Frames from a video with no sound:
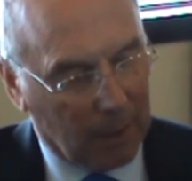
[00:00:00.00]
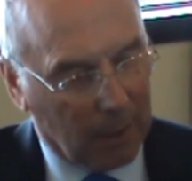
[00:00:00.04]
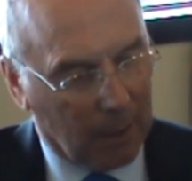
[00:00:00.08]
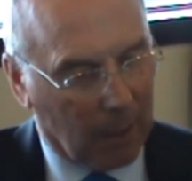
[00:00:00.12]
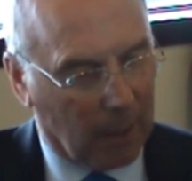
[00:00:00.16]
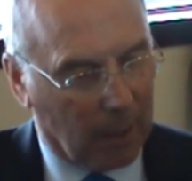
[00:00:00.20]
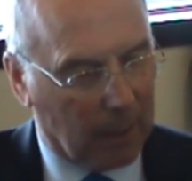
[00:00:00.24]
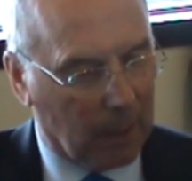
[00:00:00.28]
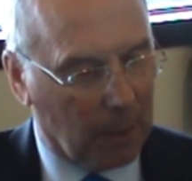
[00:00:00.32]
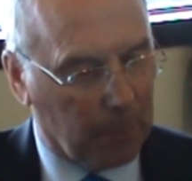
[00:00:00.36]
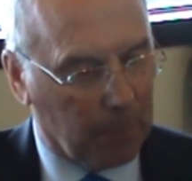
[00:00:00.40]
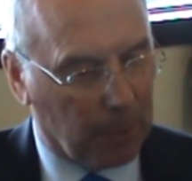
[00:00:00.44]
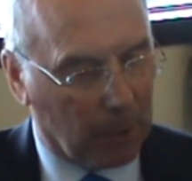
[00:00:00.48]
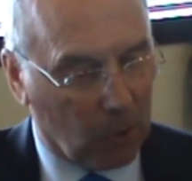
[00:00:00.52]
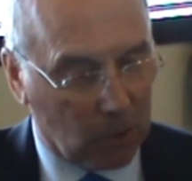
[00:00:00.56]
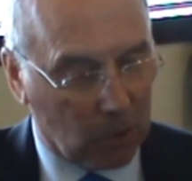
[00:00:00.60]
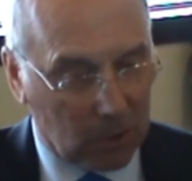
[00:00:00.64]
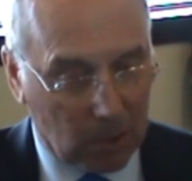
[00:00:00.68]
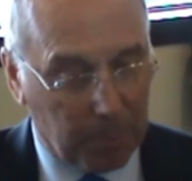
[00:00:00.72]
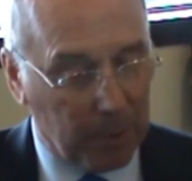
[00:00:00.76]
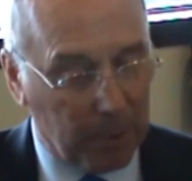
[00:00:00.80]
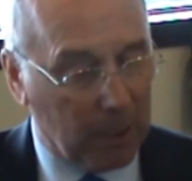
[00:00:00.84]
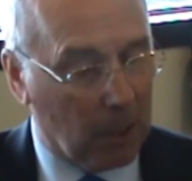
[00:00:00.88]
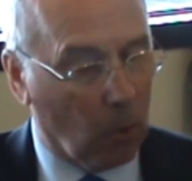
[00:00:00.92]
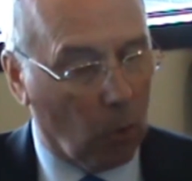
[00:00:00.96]
And because I've
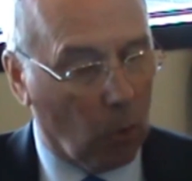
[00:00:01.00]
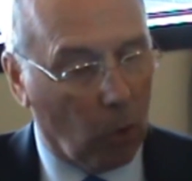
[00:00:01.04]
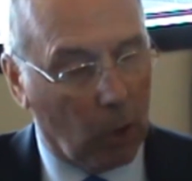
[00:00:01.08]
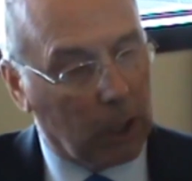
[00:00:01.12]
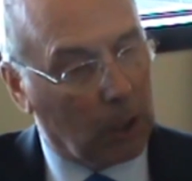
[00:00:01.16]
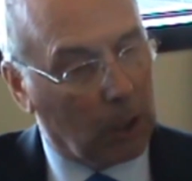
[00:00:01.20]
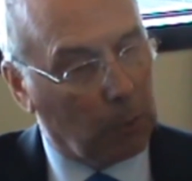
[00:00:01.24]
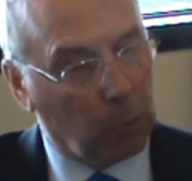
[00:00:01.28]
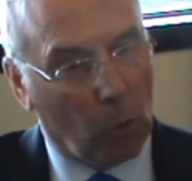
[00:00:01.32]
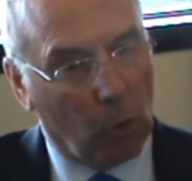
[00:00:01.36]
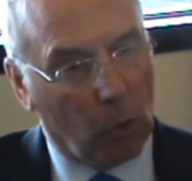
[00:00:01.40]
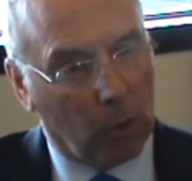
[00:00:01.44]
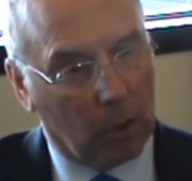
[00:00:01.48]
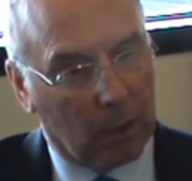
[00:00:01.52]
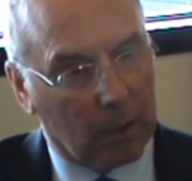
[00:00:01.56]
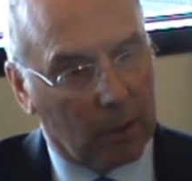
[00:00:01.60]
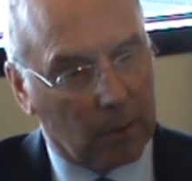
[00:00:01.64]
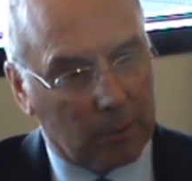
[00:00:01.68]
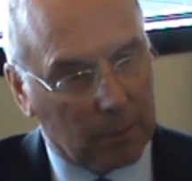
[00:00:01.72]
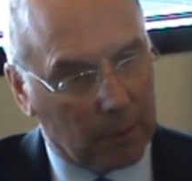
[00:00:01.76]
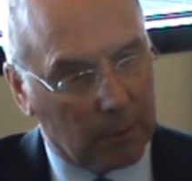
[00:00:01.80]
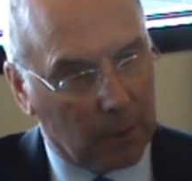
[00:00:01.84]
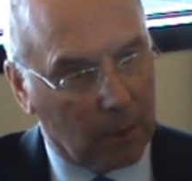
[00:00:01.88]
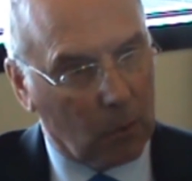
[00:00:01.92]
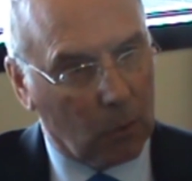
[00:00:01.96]
been a
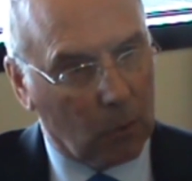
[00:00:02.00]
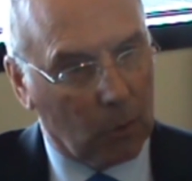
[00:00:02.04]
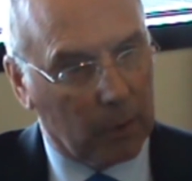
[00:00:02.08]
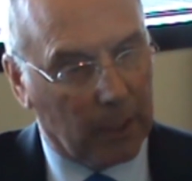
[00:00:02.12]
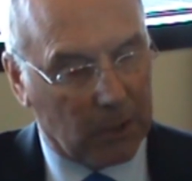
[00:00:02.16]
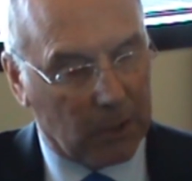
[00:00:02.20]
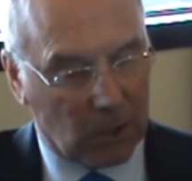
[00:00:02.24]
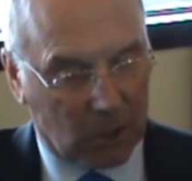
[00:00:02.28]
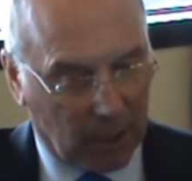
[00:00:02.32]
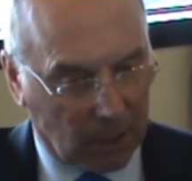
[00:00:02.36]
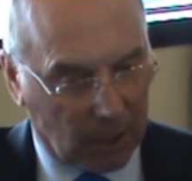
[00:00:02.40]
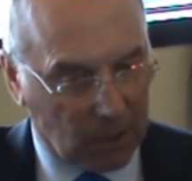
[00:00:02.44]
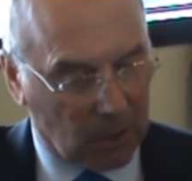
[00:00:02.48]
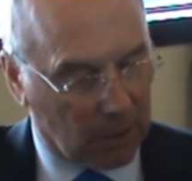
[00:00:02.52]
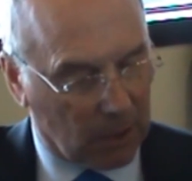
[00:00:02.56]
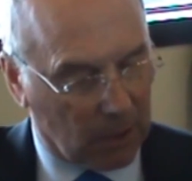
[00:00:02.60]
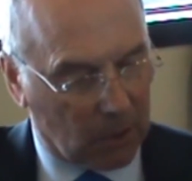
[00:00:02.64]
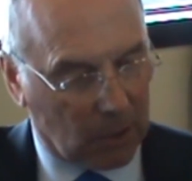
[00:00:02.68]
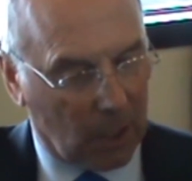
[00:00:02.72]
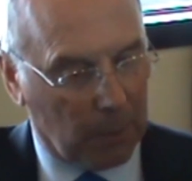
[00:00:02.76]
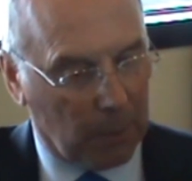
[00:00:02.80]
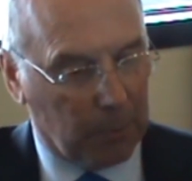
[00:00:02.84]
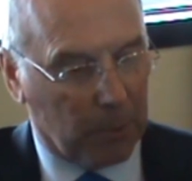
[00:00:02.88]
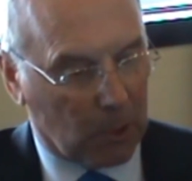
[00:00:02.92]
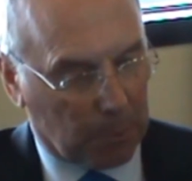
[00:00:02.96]
Hollywater, you know, and his kids are the
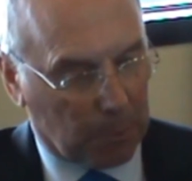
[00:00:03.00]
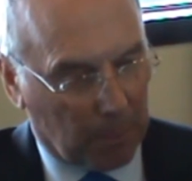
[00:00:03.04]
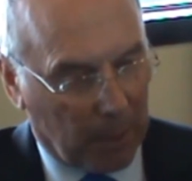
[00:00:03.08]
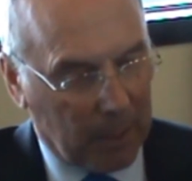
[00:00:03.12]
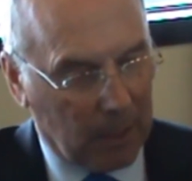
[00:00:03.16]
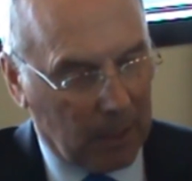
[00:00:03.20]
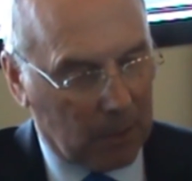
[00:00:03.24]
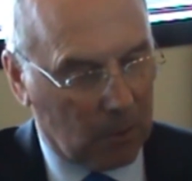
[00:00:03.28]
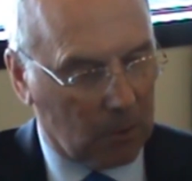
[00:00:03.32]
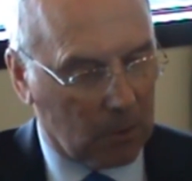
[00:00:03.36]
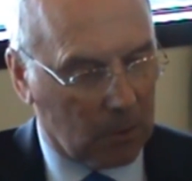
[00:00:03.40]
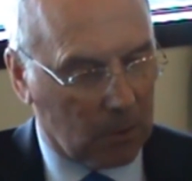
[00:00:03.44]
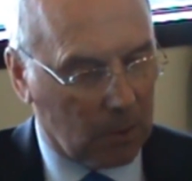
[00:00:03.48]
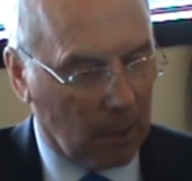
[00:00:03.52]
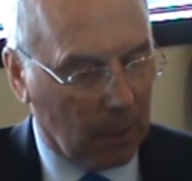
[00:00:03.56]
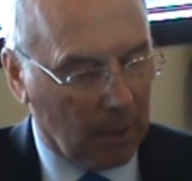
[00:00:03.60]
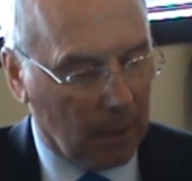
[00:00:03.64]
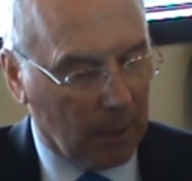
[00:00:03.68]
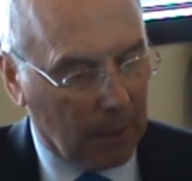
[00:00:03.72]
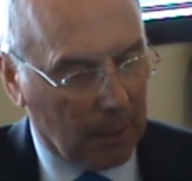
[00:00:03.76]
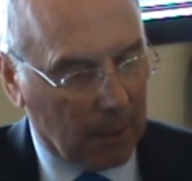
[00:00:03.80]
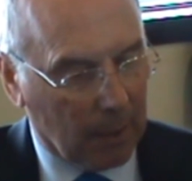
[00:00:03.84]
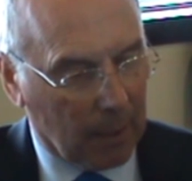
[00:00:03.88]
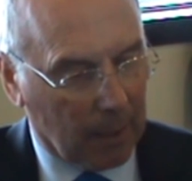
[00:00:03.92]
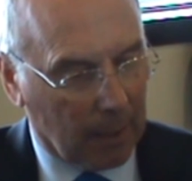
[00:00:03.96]
same as mine,
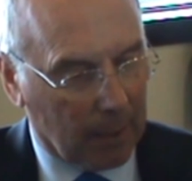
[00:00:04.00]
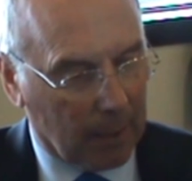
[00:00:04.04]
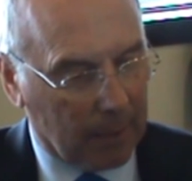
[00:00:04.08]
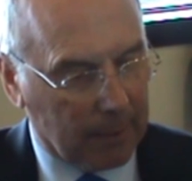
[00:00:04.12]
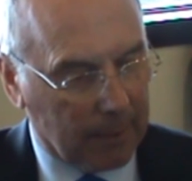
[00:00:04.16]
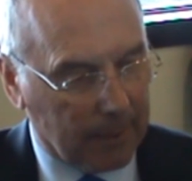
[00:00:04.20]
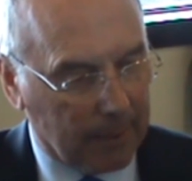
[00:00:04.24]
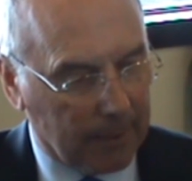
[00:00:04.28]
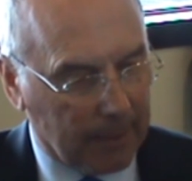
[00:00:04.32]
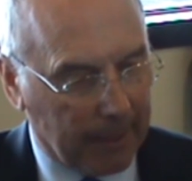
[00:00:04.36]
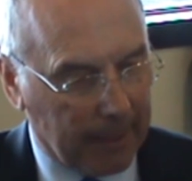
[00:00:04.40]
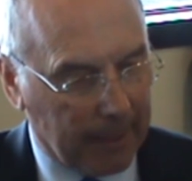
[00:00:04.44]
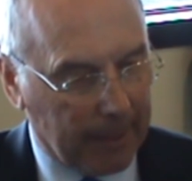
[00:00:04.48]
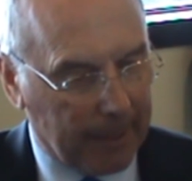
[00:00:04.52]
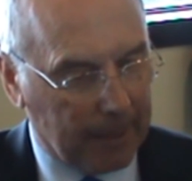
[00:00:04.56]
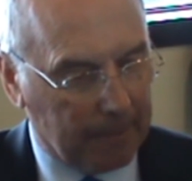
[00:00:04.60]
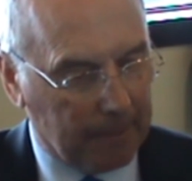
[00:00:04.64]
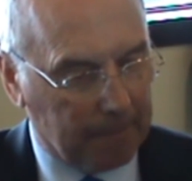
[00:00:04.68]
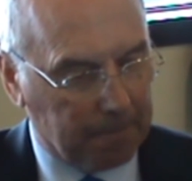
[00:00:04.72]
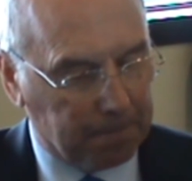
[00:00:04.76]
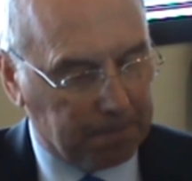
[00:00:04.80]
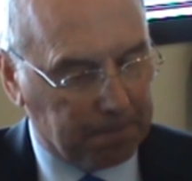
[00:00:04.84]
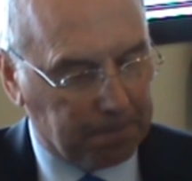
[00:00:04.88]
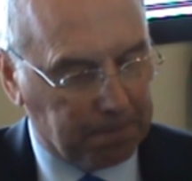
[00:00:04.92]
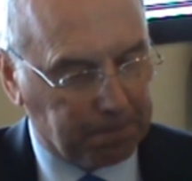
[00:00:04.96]
and
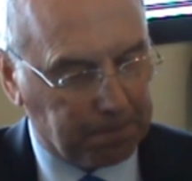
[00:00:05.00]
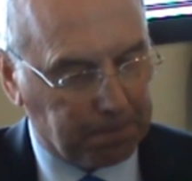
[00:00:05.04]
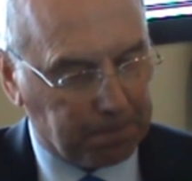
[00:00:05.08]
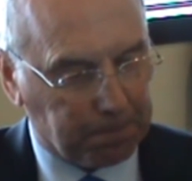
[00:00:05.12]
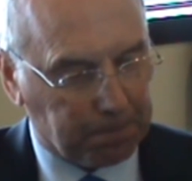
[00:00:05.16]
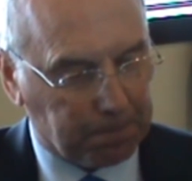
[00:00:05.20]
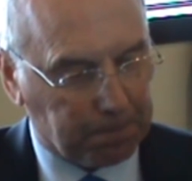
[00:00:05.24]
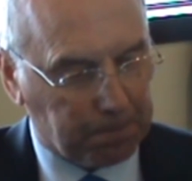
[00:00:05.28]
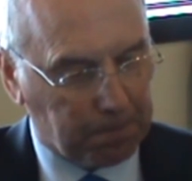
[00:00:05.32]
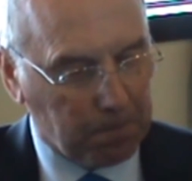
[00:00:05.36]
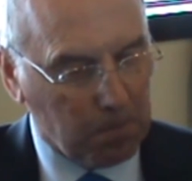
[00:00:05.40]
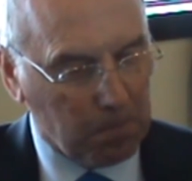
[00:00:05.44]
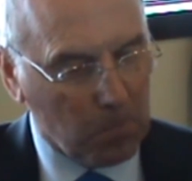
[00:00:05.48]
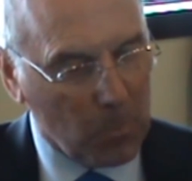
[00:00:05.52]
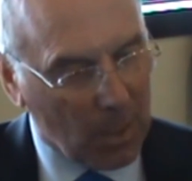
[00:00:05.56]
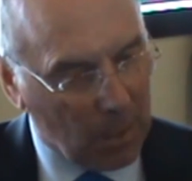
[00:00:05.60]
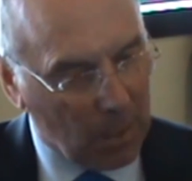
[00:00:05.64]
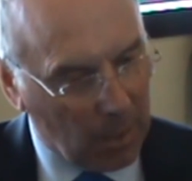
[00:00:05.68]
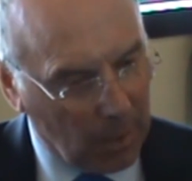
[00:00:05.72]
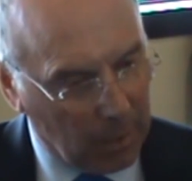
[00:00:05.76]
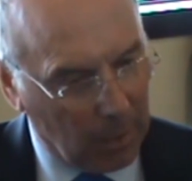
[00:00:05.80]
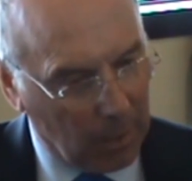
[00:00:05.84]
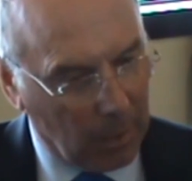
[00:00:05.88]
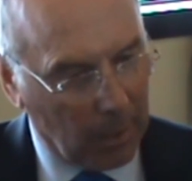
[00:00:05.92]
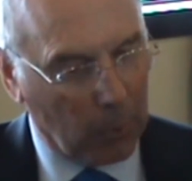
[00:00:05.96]
I
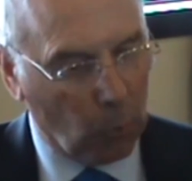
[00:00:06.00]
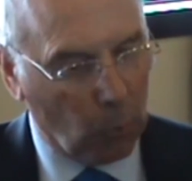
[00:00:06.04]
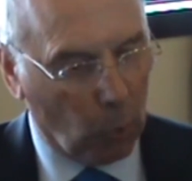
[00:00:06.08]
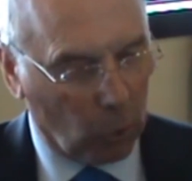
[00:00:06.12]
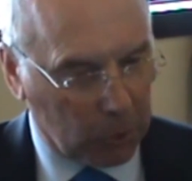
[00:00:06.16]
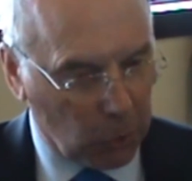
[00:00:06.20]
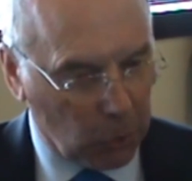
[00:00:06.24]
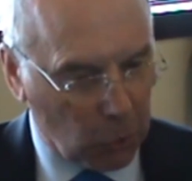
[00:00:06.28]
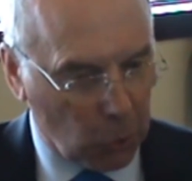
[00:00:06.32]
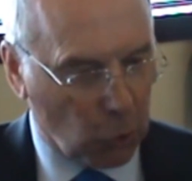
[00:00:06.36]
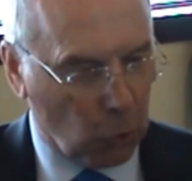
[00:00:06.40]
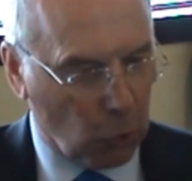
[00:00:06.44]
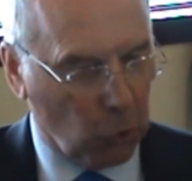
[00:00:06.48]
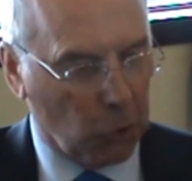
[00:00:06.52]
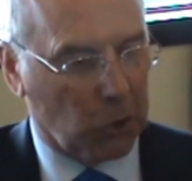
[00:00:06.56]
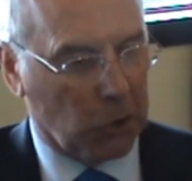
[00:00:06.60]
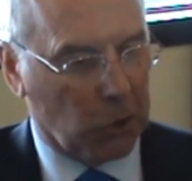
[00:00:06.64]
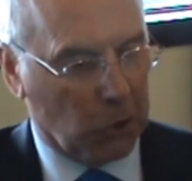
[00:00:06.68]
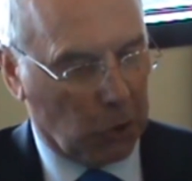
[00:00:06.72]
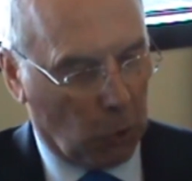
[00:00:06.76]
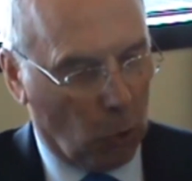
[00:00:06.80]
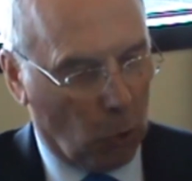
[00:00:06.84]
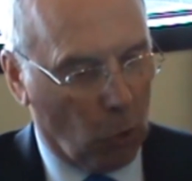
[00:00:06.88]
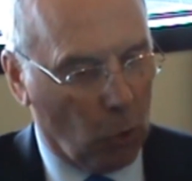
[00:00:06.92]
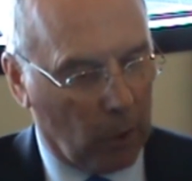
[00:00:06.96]
knocked on Souness's
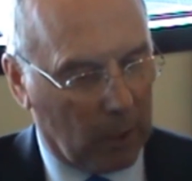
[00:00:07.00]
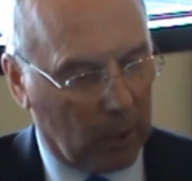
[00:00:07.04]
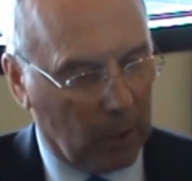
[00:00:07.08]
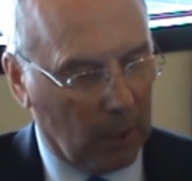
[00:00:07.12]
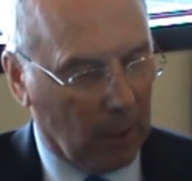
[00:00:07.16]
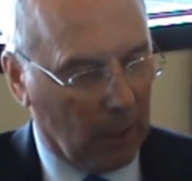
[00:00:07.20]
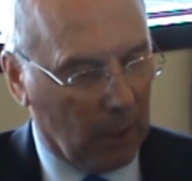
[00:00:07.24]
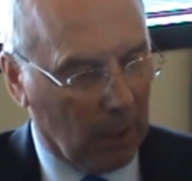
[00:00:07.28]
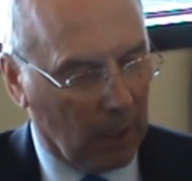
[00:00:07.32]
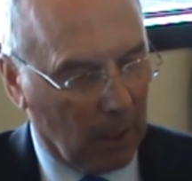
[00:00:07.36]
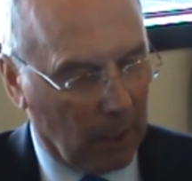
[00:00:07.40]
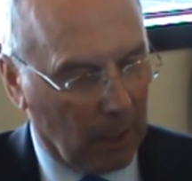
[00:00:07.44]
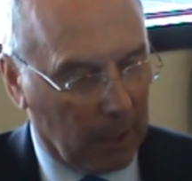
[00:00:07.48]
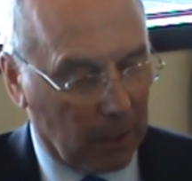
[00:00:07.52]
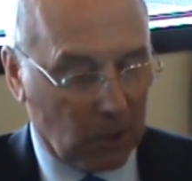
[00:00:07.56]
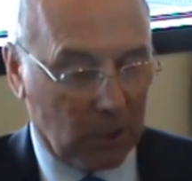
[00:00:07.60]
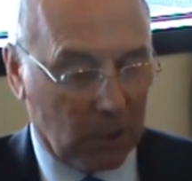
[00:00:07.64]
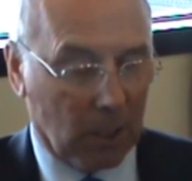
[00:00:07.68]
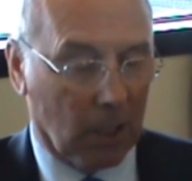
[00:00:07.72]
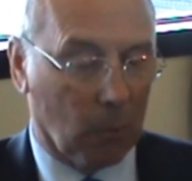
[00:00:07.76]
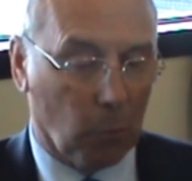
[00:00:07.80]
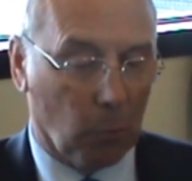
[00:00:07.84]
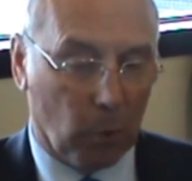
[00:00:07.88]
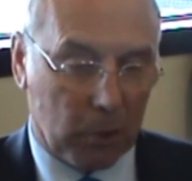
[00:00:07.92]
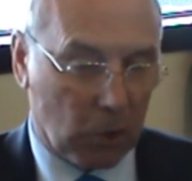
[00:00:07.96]
door, and I said,
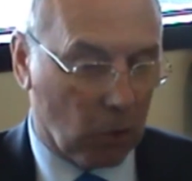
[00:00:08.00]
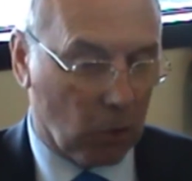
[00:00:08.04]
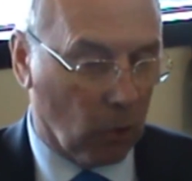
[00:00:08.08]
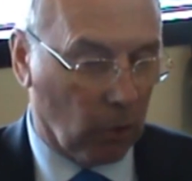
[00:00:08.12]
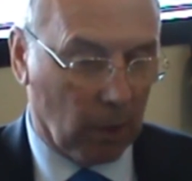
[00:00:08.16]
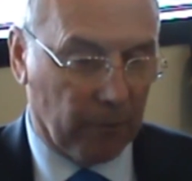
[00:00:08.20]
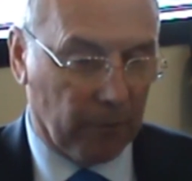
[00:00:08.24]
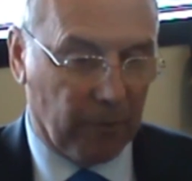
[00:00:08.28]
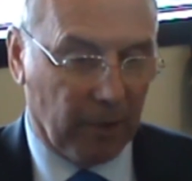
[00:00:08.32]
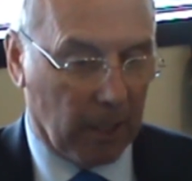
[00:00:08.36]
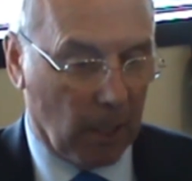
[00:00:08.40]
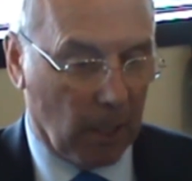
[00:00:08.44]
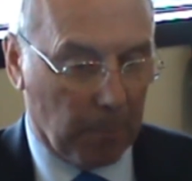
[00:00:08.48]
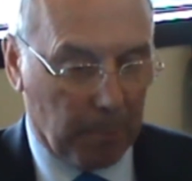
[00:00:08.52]
I wish you all the very